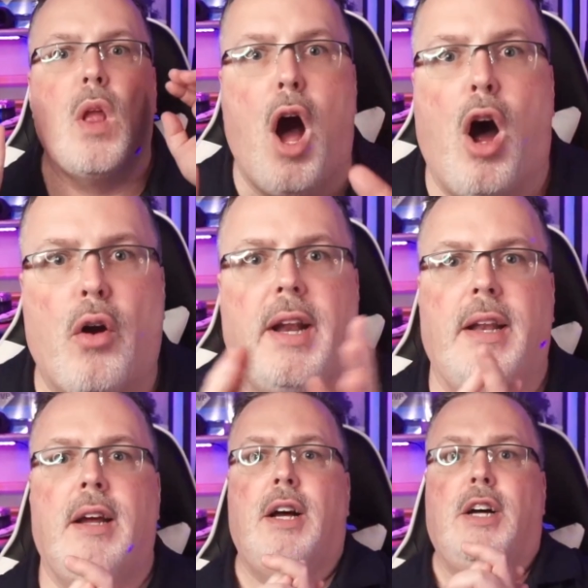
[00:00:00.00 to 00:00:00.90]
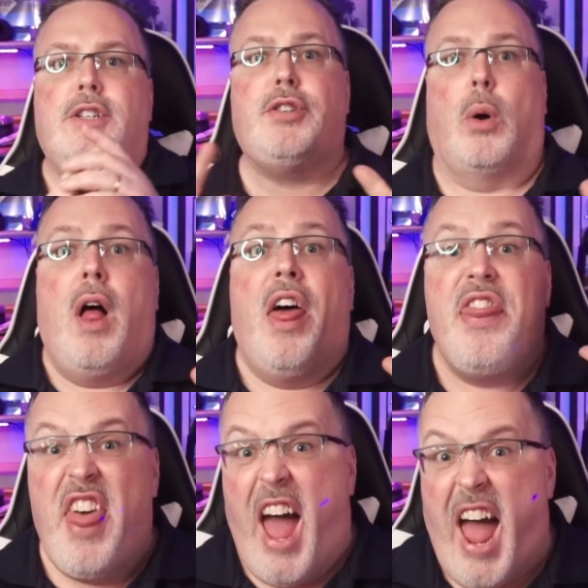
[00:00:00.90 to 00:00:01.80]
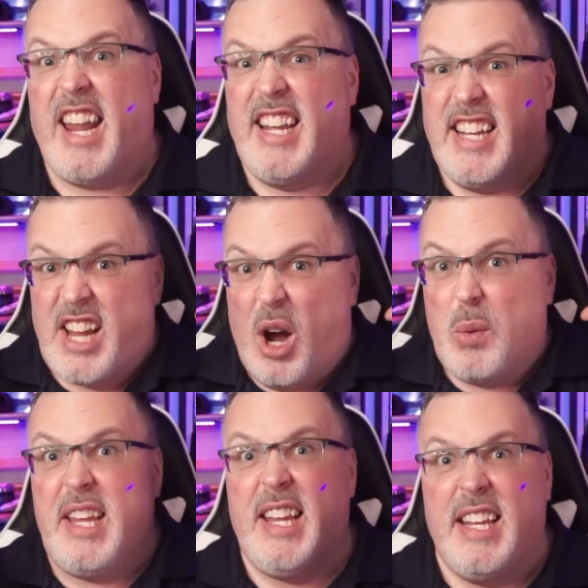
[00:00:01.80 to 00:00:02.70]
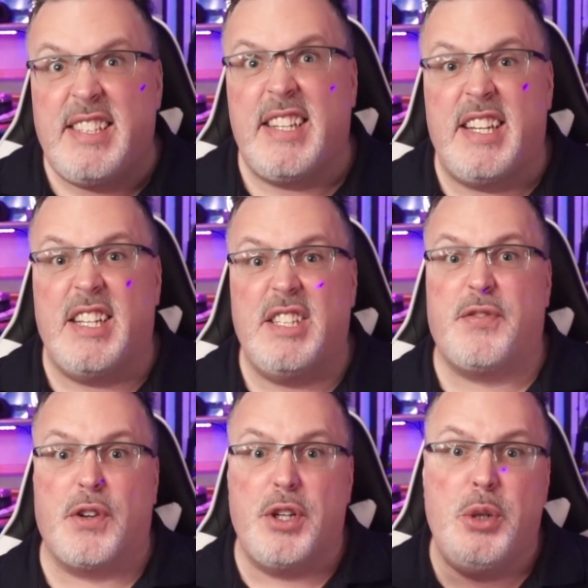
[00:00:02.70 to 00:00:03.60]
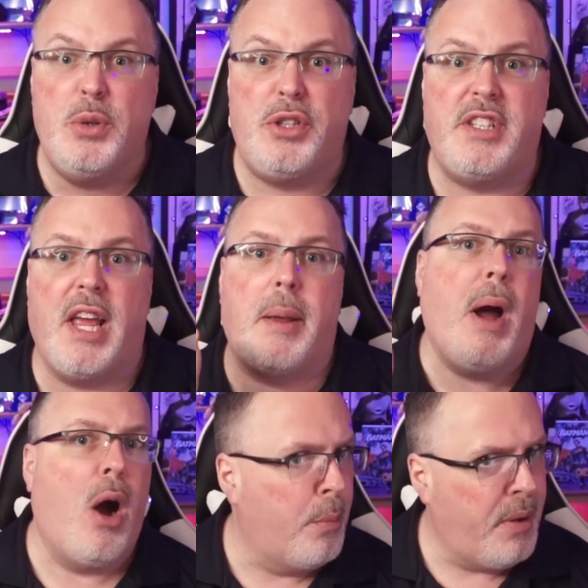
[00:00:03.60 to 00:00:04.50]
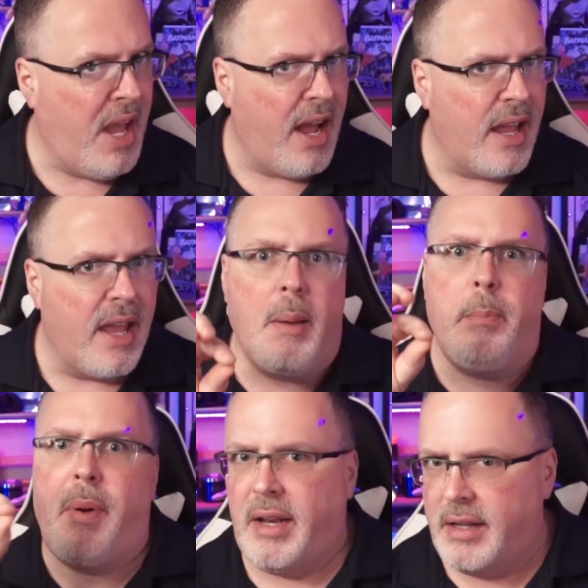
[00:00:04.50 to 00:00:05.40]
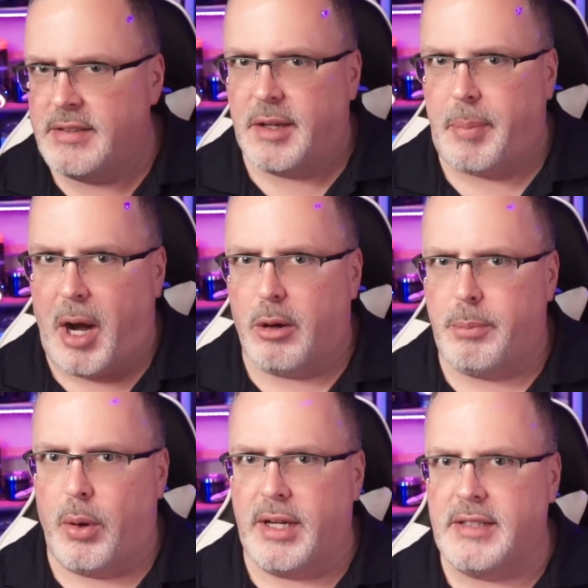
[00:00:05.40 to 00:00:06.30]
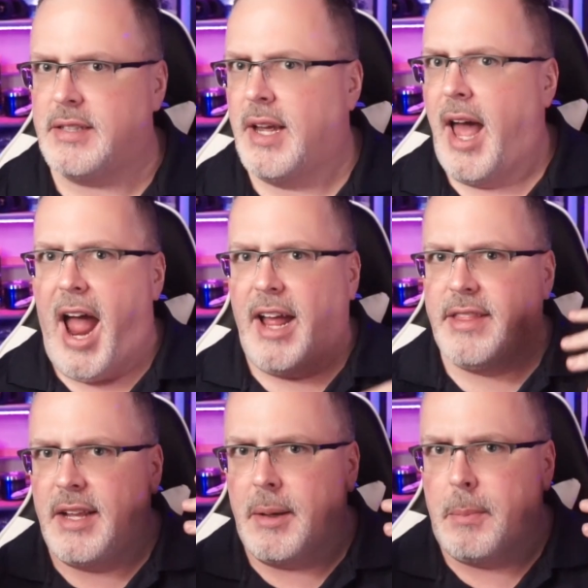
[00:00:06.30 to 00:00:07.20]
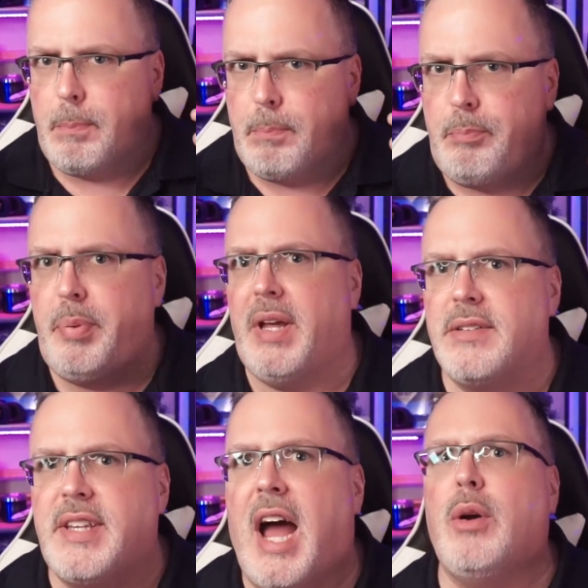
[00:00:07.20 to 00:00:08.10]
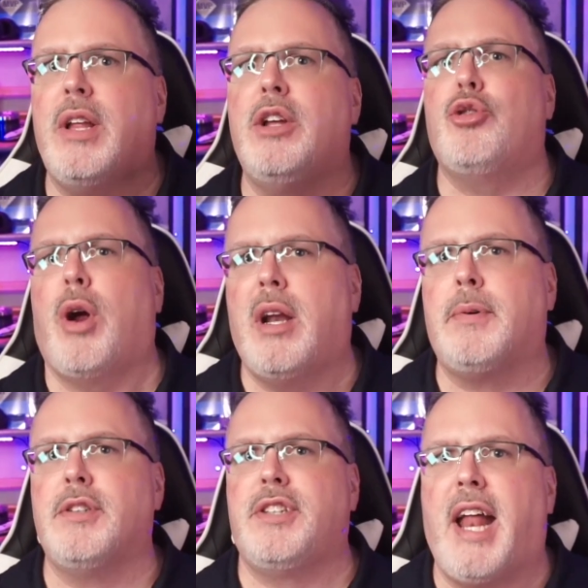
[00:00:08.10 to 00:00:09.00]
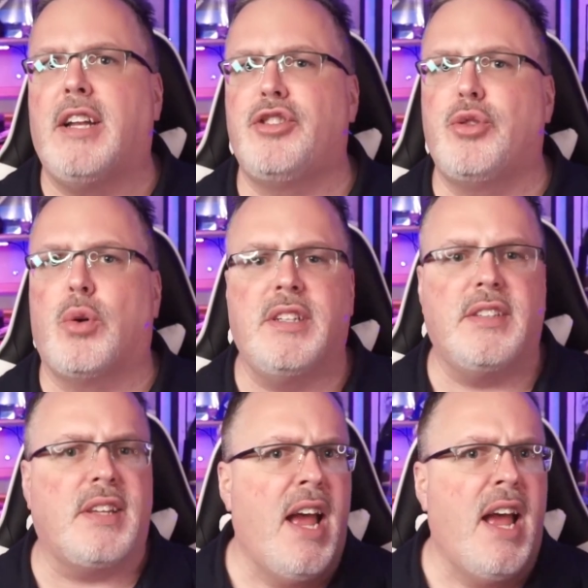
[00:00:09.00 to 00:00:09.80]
All right, so that is how easy it is for you to take Power BI, embed it into PowerPoint, and then build out incredible data stories.